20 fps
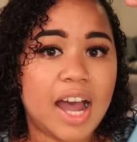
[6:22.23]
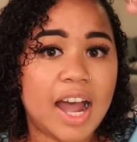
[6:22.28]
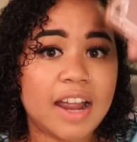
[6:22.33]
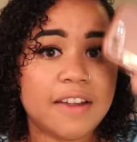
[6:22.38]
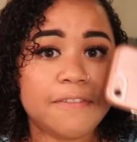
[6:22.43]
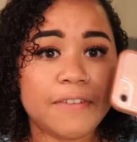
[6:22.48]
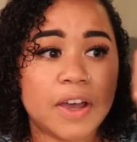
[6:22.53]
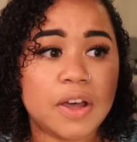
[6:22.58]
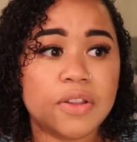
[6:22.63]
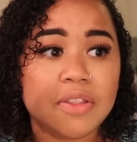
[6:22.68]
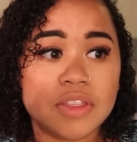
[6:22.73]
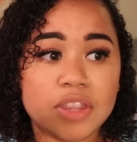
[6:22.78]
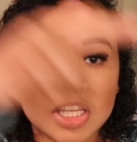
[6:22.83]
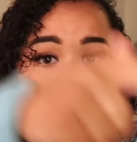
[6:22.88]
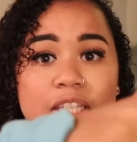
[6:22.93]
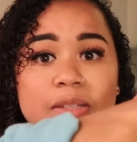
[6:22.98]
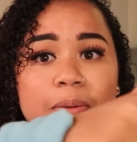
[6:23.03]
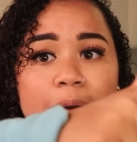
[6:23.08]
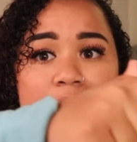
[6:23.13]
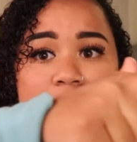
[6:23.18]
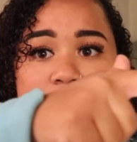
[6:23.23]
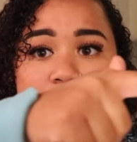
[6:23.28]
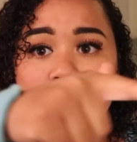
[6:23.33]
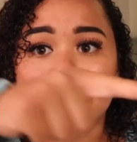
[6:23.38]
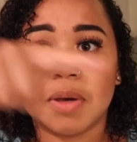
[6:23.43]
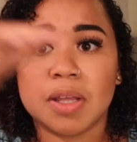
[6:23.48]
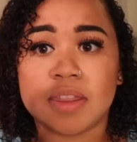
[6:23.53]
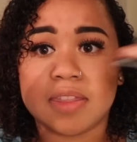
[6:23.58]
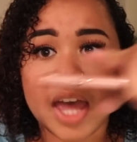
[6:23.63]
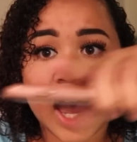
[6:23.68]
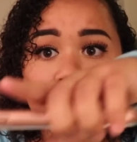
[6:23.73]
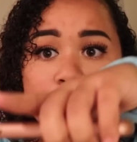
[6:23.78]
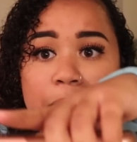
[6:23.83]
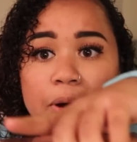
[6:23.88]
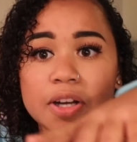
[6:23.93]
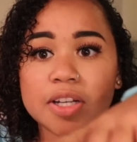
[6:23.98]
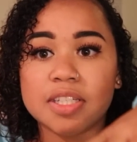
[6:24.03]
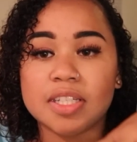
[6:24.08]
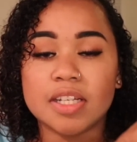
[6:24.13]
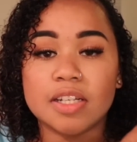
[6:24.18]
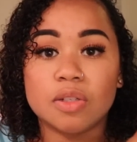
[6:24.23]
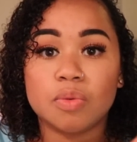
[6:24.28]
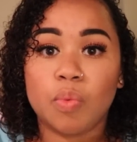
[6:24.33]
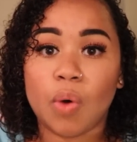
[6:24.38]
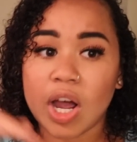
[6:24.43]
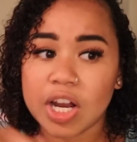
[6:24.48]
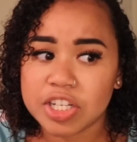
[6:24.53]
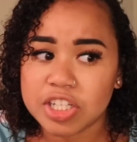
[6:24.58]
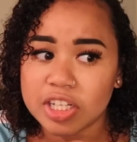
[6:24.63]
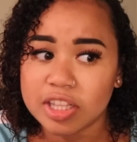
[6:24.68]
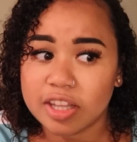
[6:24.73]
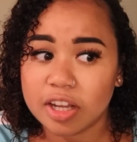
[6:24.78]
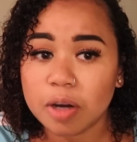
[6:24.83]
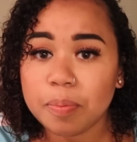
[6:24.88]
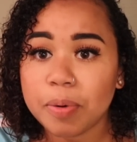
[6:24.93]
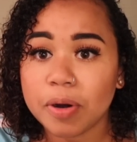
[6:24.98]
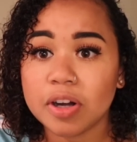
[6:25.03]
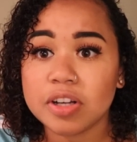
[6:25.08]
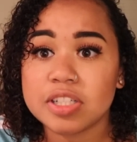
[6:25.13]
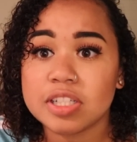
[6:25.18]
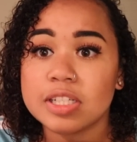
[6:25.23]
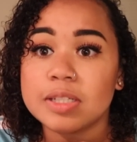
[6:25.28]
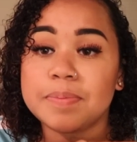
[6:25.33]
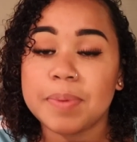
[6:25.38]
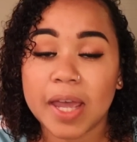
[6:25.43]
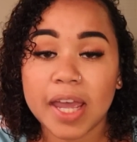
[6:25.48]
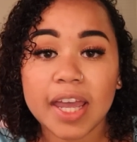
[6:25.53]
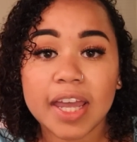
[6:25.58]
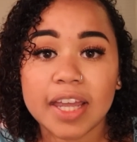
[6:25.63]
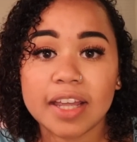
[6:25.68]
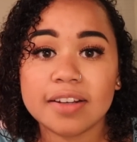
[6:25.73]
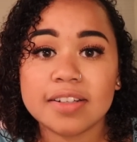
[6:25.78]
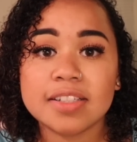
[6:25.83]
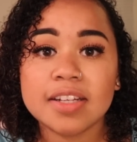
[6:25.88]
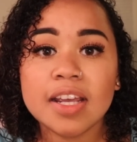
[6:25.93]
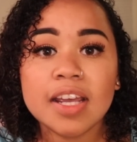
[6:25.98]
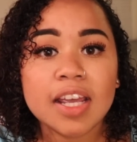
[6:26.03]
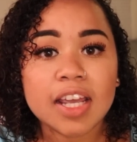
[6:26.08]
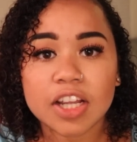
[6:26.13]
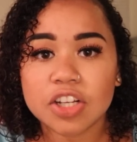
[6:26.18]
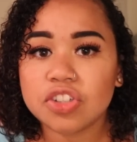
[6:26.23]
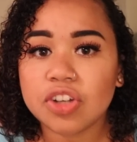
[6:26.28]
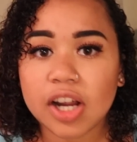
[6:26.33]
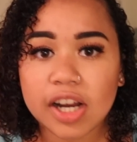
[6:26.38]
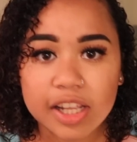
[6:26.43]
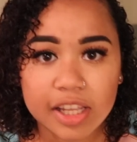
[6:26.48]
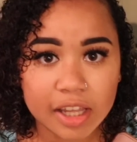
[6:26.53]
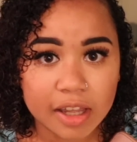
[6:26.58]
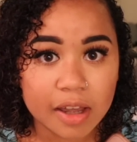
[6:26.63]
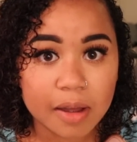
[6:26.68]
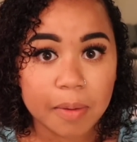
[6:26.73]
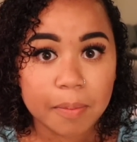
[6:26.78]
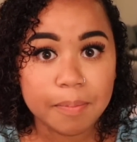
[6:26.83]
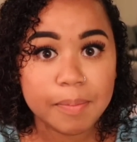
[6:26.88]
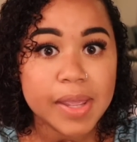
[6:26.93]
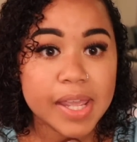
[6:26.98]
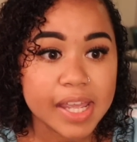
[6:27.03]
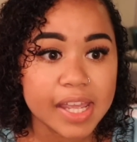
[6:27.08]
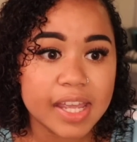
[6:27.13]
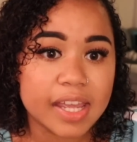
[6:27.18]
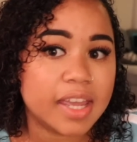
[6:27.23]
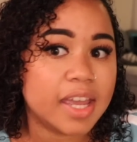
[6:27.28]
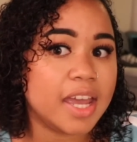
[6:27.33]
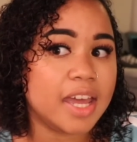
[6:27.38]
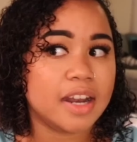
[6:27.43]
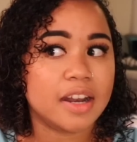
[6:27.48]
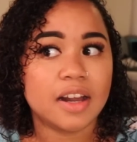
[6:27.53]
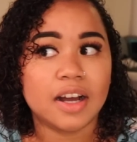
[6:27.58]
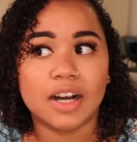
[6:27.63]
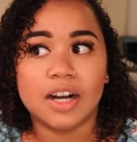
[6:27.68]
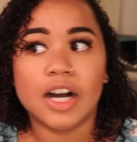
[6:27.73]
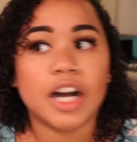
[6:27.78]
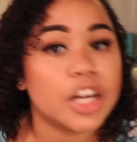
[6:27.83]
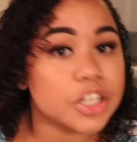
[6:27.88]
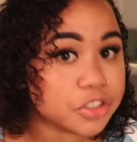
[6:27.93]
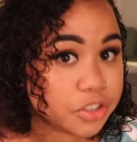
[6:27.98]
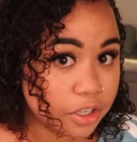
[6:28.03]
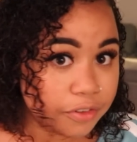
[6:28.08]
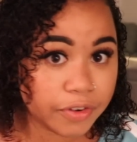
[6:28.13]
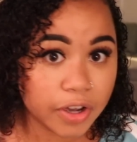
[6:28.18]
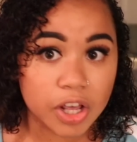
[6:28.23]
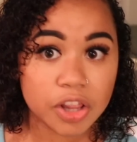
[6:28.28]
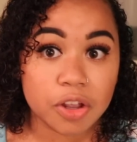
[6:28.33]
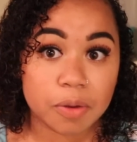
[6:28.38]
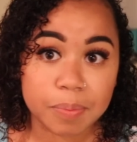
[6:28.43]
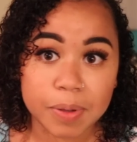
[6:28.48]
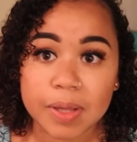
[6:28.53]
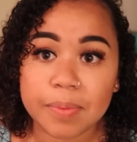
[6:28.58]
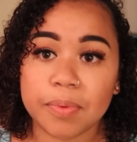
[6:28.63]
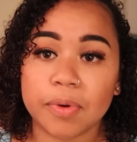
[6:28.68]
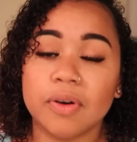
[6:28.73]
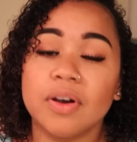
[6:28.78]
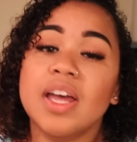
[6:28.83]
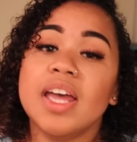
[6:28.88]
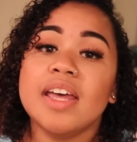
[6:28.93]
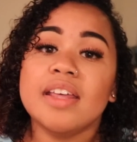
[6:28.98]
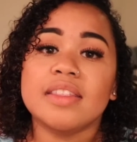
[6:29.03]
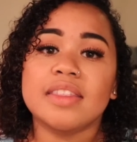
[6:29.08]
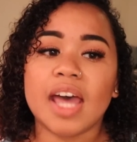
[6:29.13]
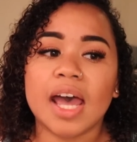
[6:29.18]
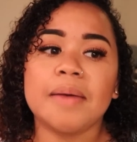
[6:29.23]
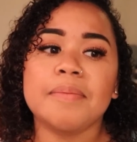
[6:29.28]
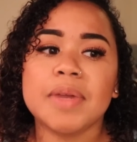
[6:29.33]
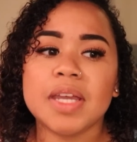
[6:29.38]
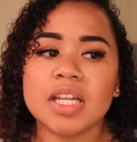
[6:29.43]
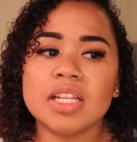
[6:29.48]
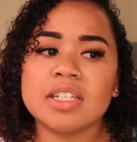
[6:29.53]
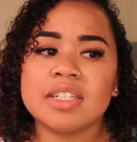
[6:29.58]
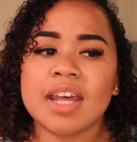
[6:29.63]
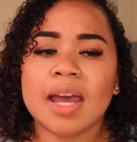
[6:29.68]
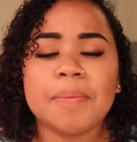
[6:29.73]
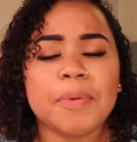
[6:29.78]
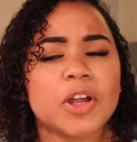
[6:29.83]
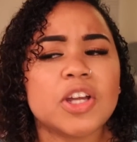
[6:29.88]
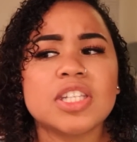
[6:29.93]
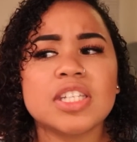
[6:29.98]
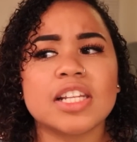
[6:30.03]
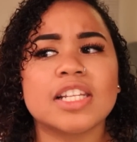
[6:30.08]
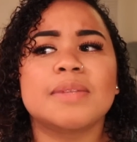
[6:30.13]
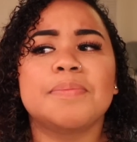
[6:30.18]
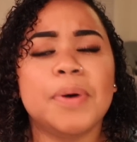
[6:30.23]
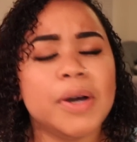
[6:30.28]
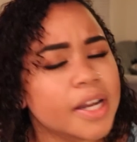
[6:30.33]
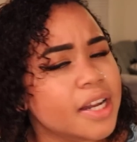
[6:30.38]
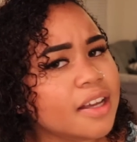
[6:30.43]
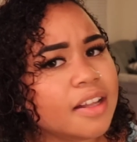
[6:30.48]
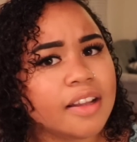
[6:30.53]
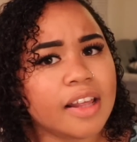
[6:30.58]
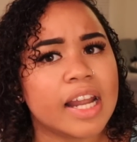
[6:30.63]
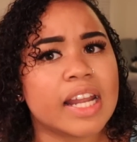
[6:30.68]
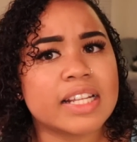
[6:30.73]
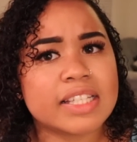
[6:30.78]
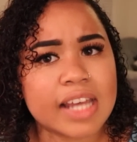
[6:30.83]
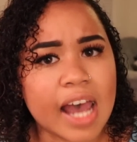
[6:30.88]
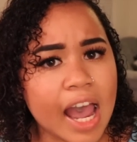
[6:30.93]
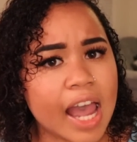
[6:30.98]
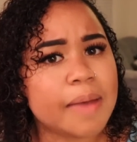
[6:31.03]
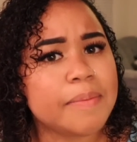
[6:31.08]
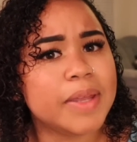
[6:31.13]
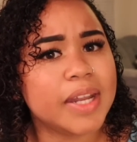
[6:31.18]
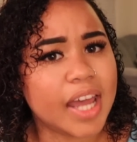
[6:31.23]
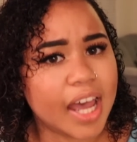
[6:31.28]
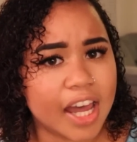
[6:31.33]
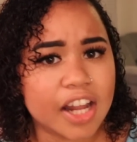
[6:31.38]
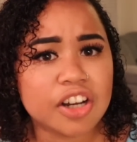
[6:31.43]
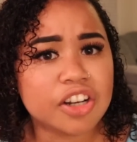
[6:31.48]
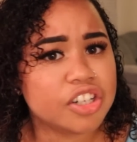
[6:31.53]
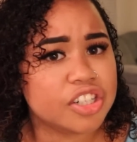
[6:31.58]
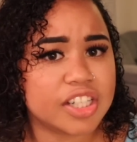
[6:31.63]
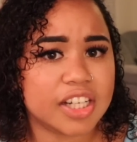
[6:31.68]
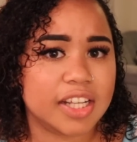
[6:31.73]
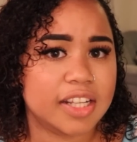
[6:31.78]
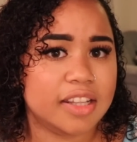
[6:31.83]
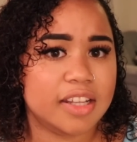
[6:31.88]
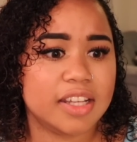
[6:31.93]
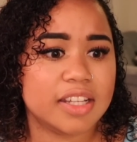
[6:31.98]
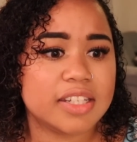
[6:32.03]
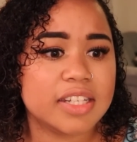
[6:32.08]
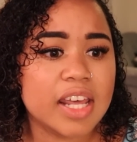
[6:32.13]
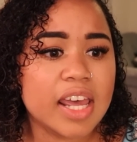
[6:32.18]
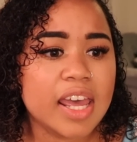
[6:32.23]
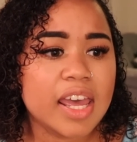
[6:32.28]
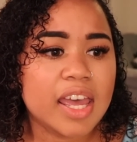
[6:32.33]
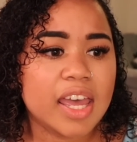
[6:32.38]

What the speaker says: I found this person, but that person is watching their person's page and trying to get me and 100 of other people. That means that person is putting a lot of time and energy in this.